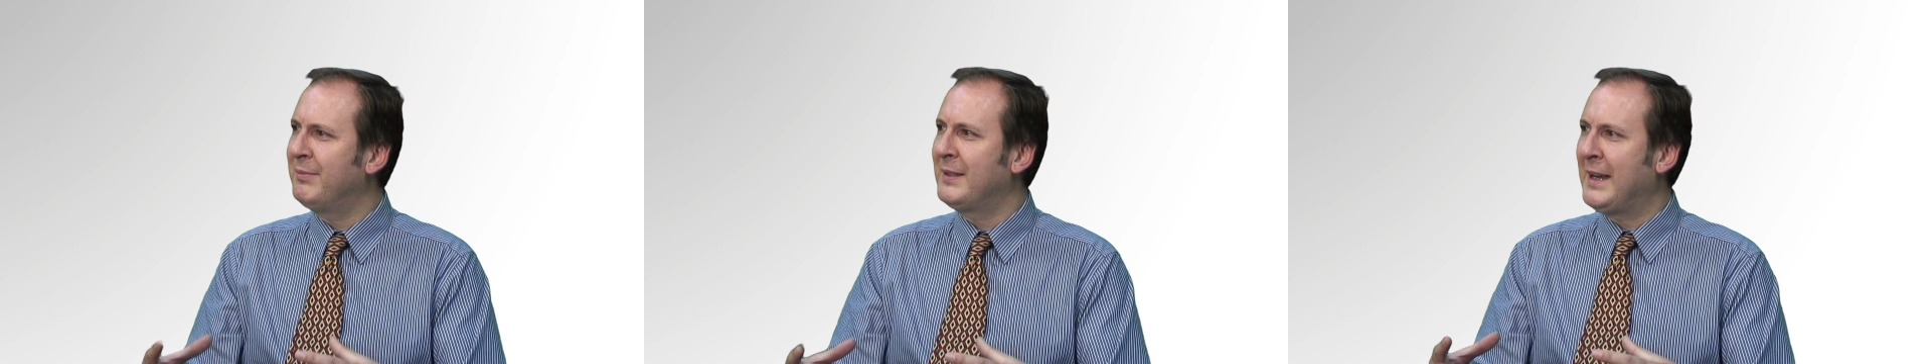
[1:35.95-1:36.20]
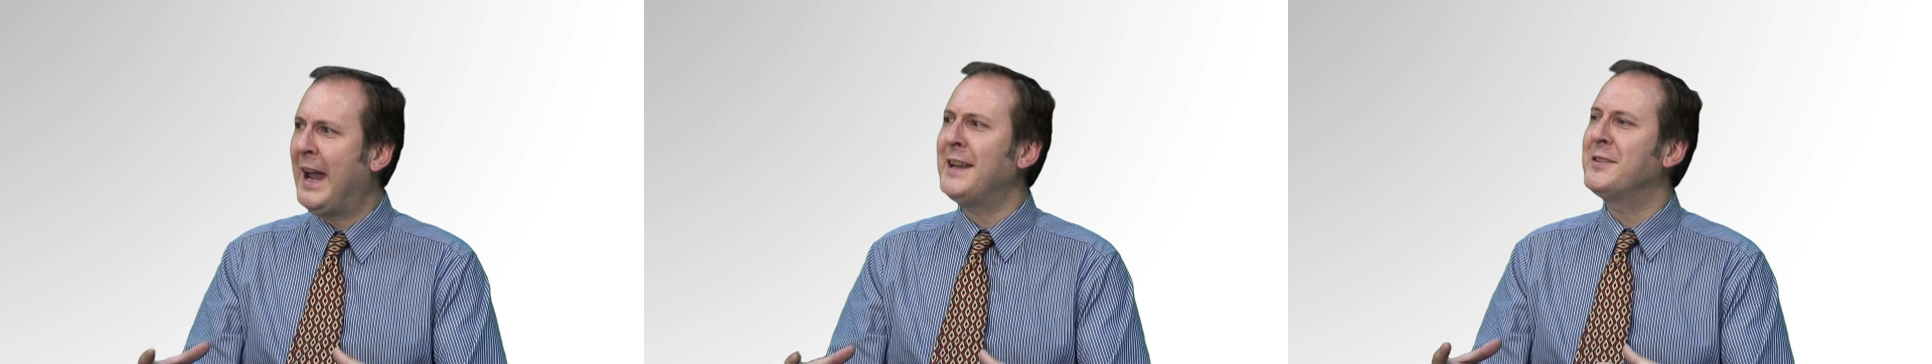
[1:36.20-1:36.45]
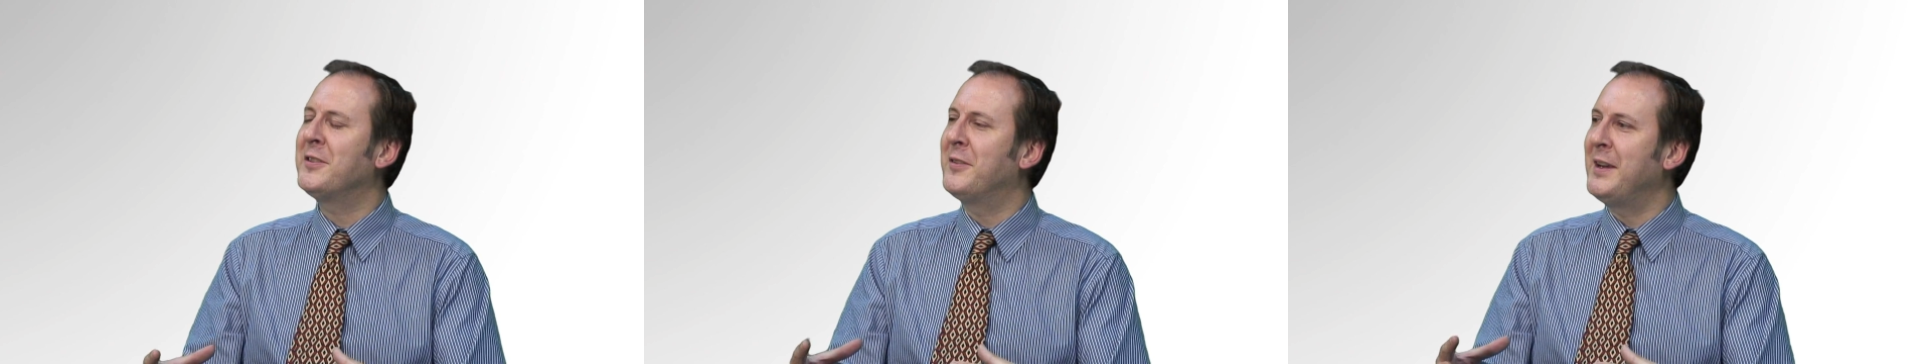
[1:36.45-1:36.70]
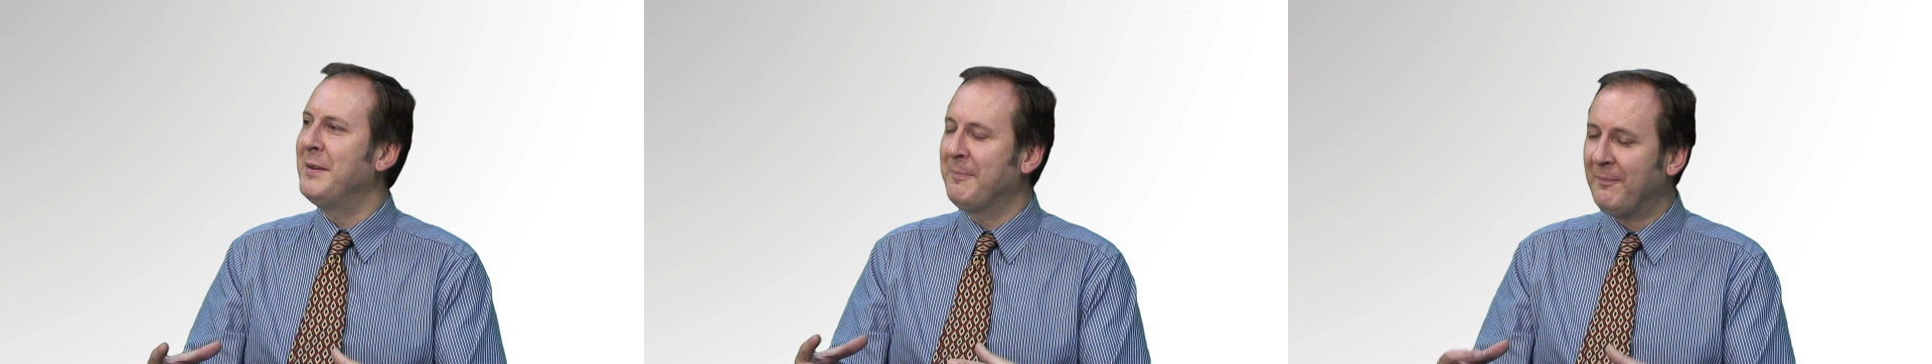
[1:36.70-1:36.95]
category
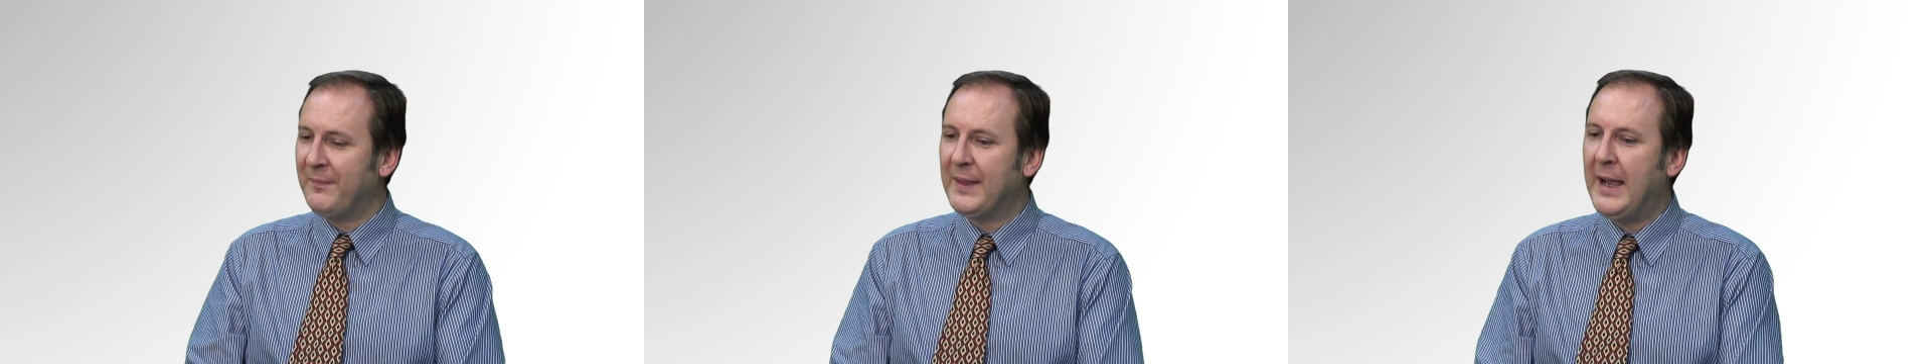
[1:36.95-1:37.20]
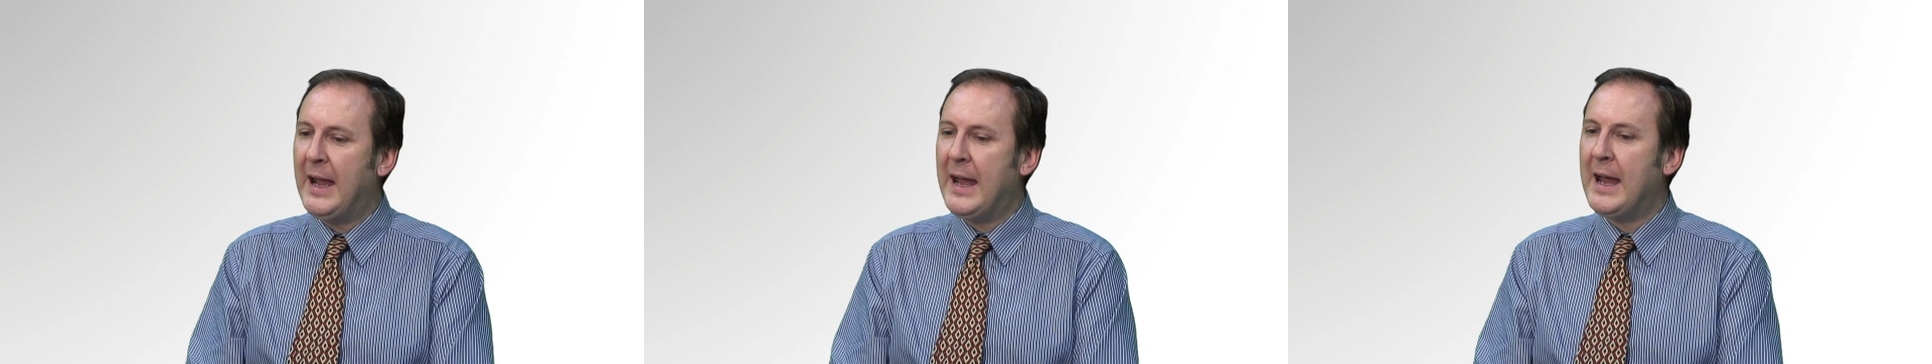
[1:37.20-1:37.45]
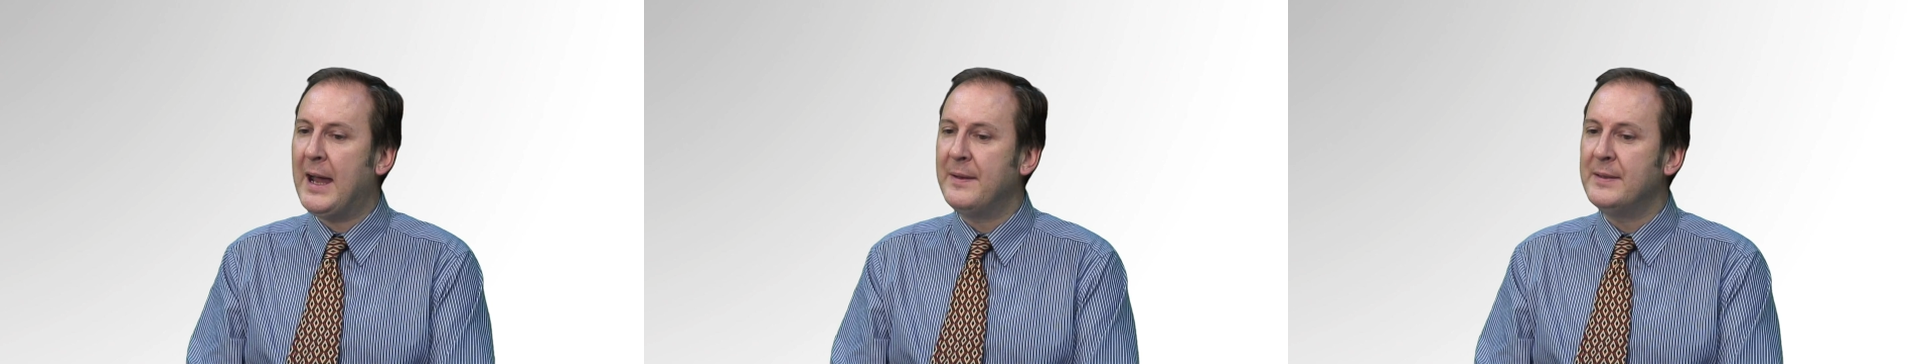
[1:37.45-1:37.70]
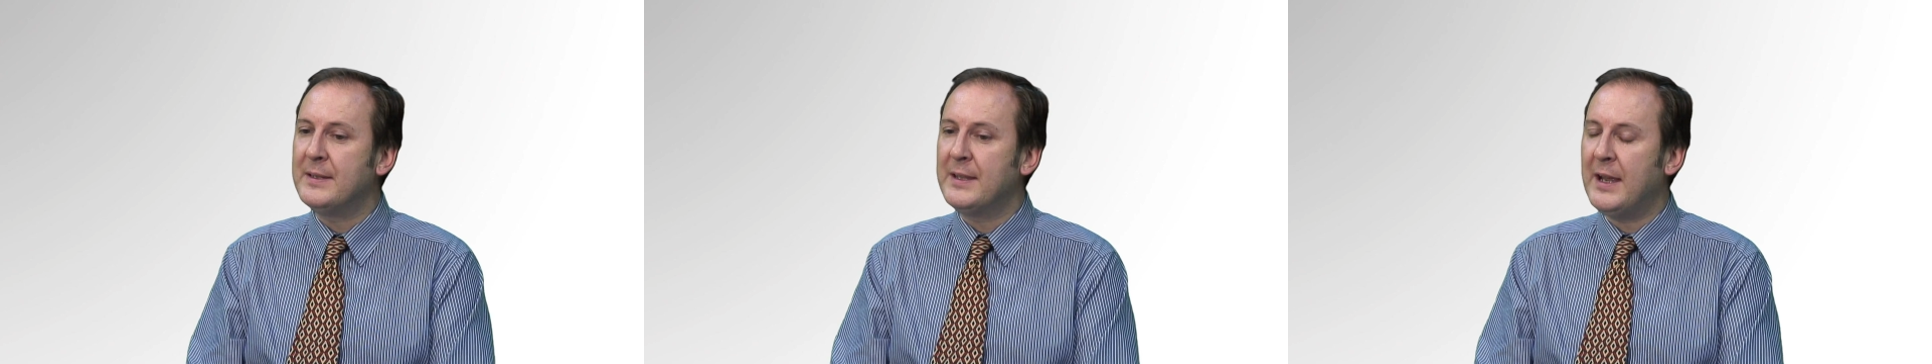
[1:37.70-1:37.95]

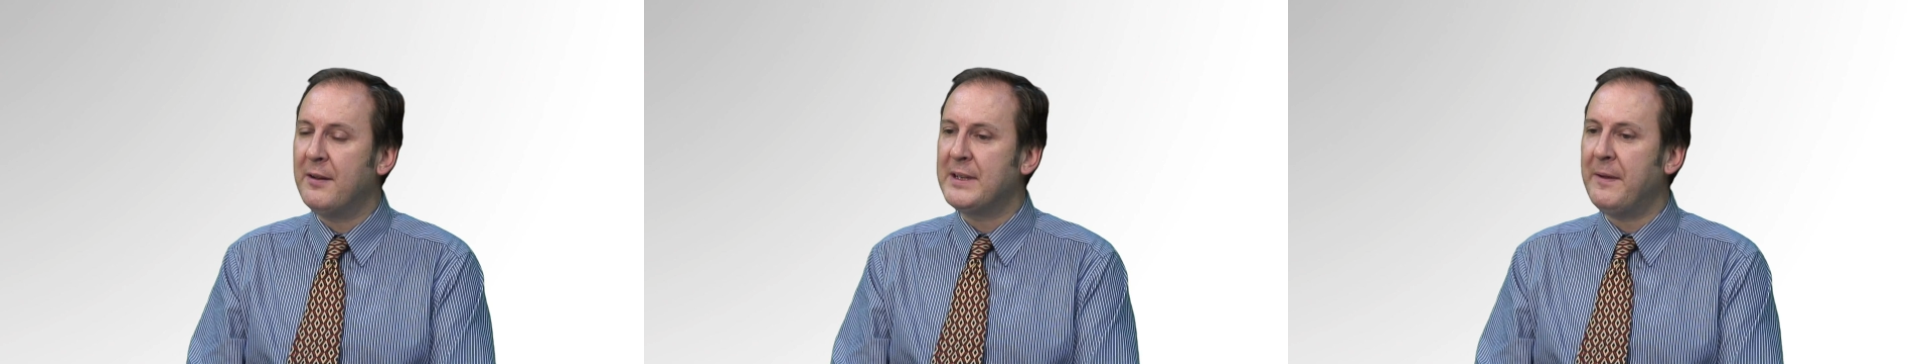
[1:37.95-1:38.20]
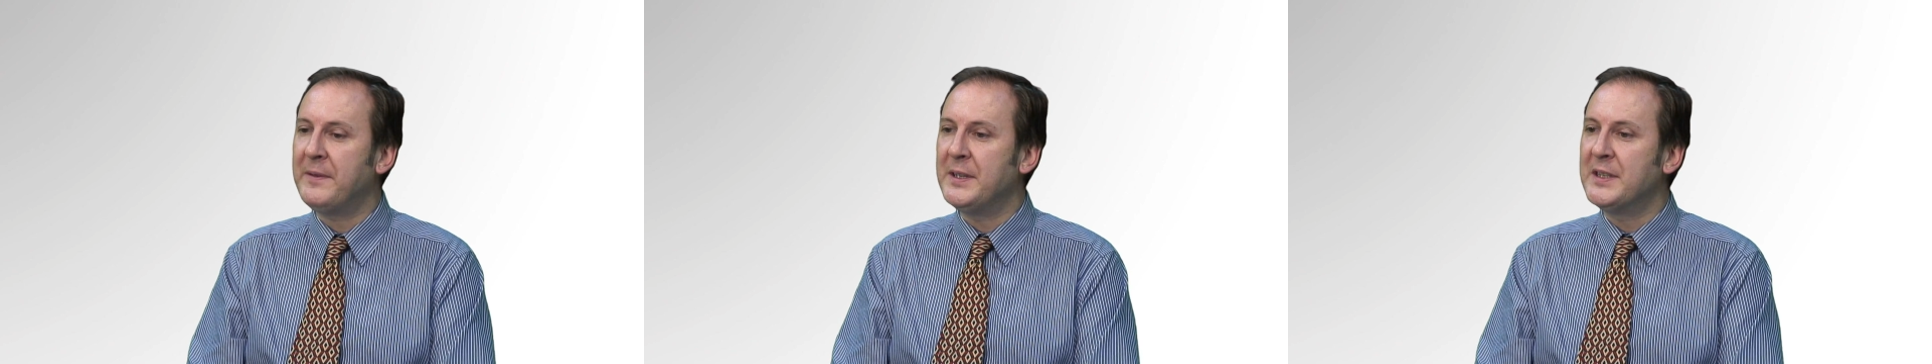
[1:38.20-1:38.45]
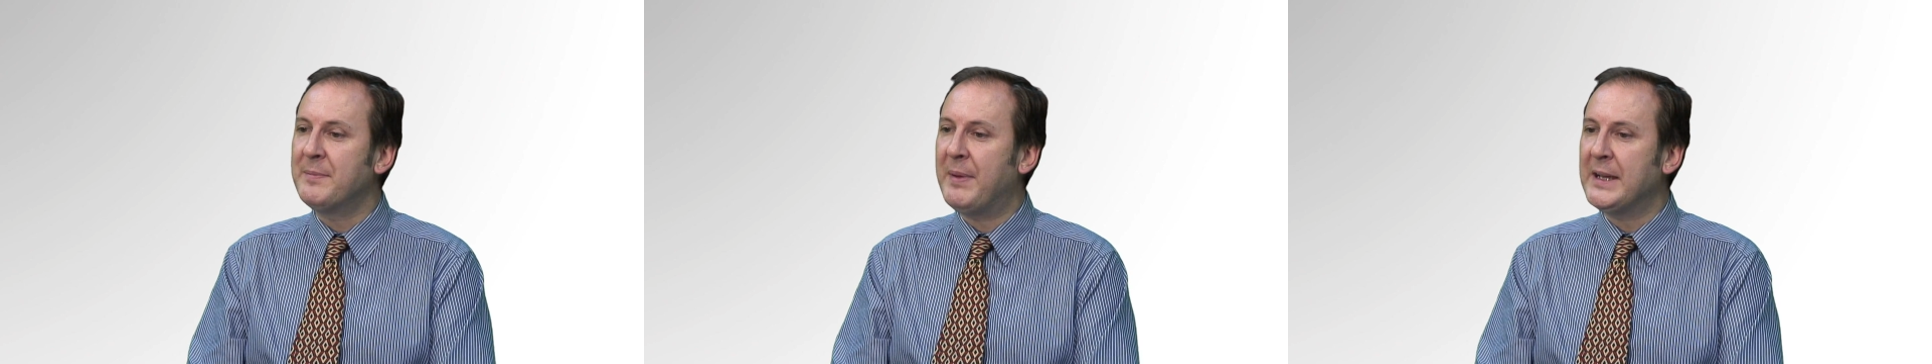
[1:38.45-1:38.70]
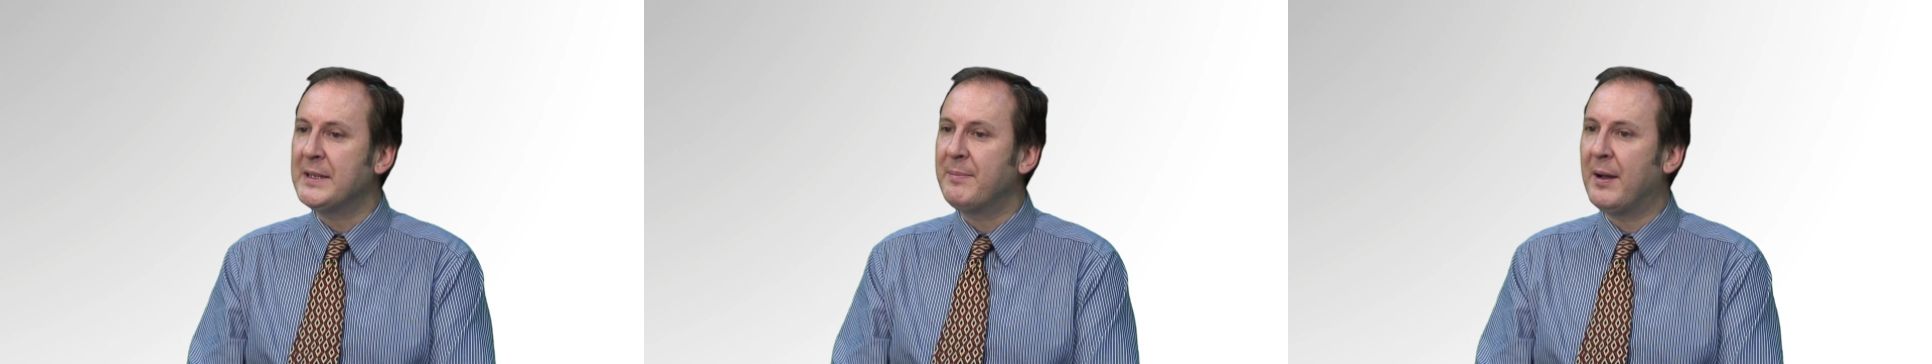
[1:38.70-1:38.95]
and there is evidence
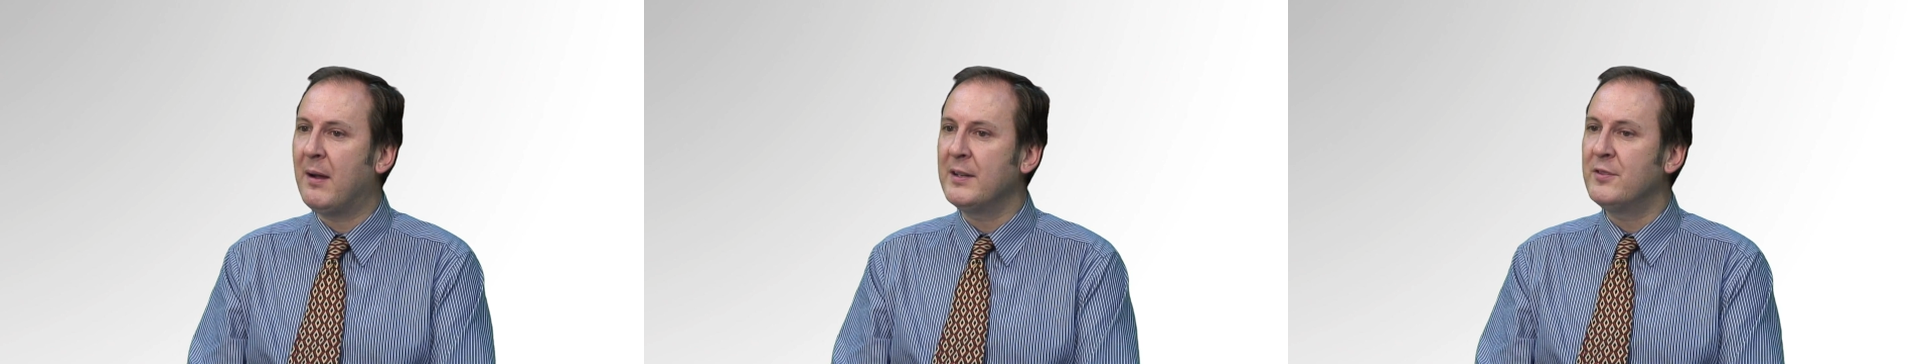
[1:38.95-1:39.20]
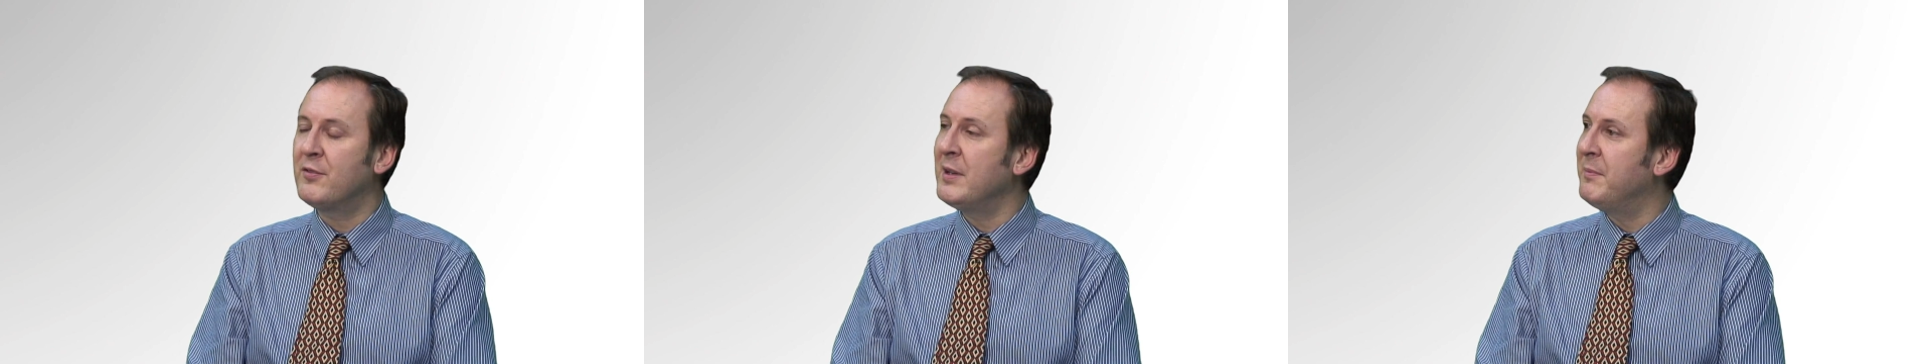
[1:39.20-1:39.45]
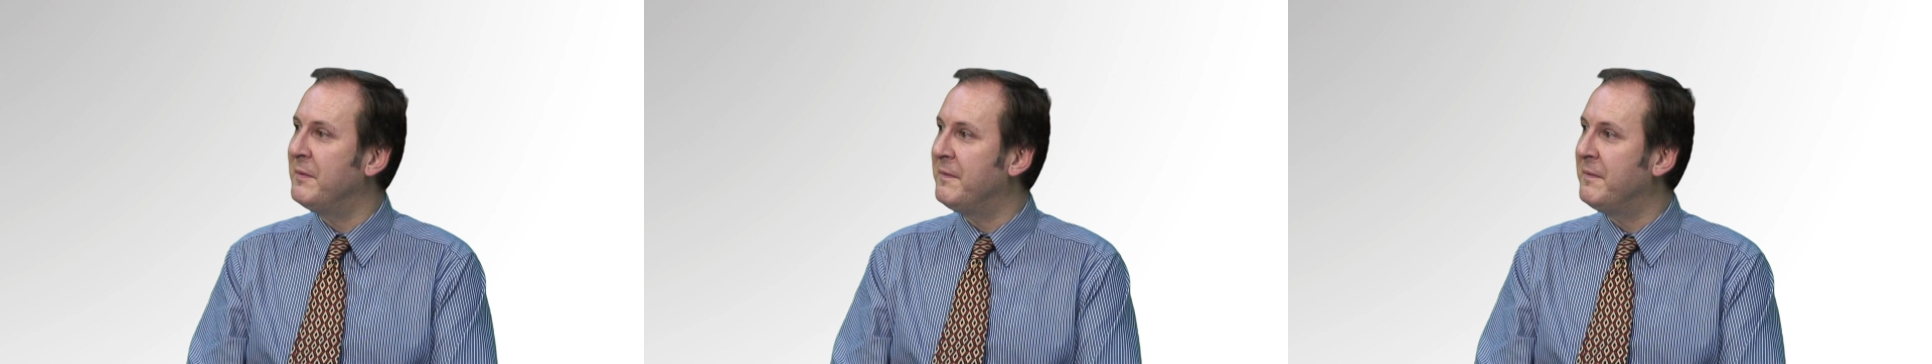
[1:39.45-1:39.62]
base behind treatment